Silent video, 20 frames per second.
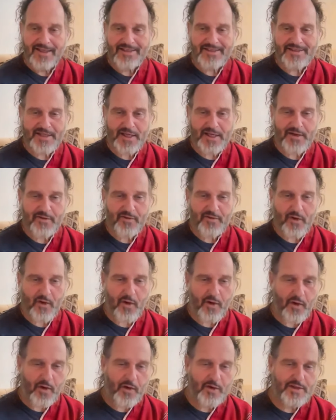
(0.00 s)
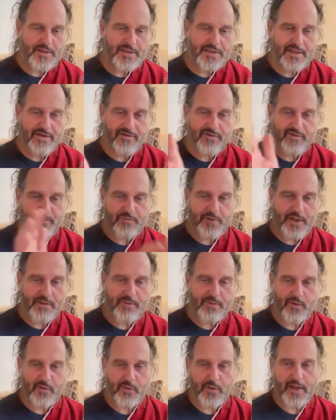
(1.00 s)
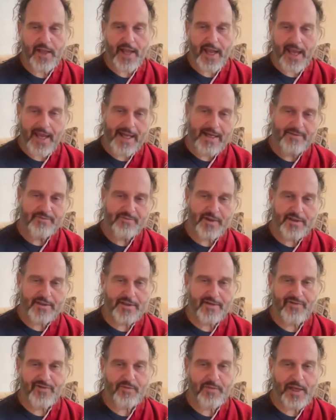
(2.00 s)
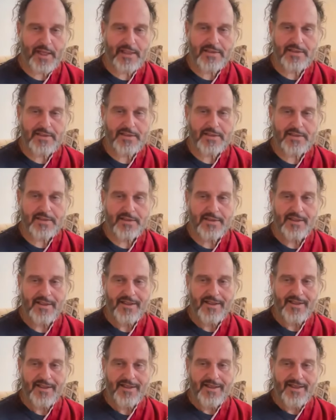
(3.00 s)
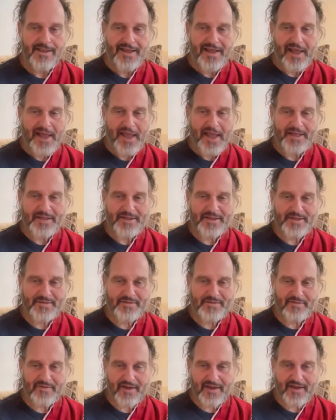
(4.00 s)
instead of all these different people with hair in different places. And